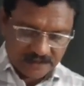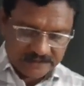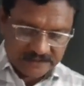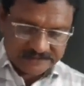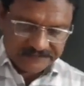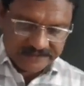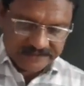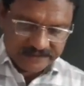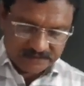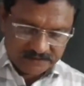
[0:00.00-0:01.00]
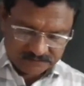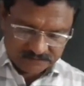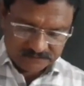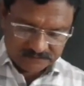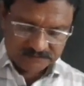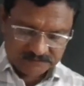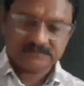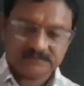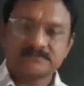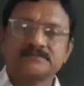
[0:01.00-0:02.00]
I explained
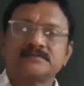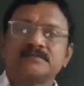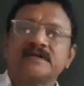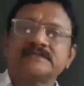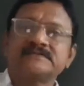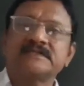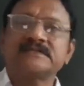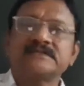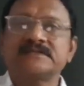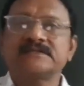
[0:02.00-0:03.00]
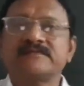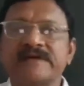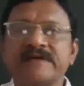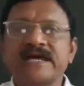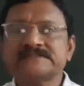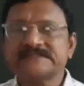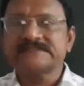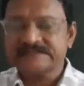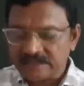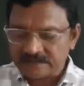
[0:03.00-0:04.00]
what is that valence
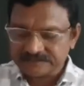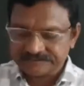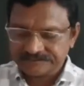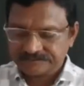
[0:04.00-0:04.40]
cell,